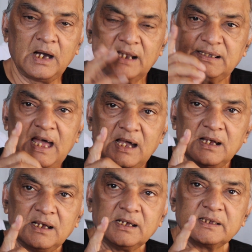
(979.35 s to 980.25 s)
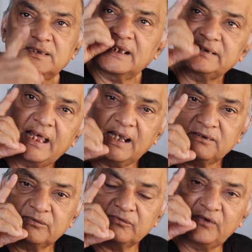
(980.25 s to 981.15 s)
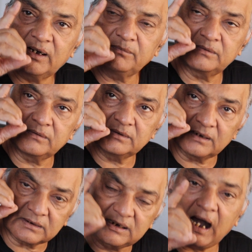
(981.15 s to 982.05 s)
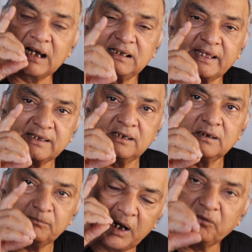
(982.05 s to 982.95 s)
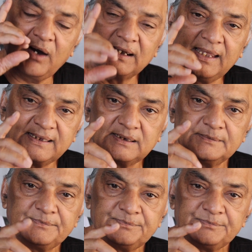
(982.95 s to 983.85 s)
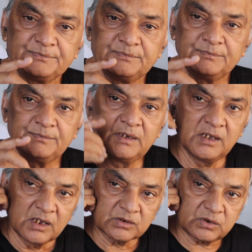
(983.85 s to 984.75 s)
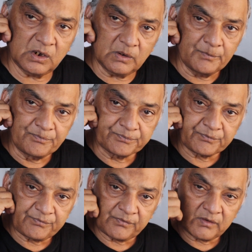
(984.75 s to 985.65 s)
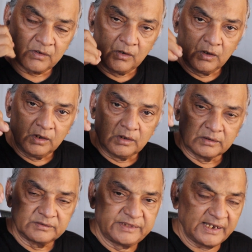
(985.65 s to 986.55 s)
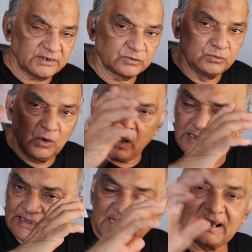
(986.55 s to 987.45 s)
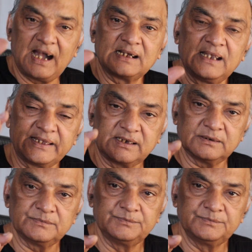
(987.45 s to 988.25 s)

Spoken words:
Allah is a direct word, God-like, Bhagwan-like. So, there is no other God-like.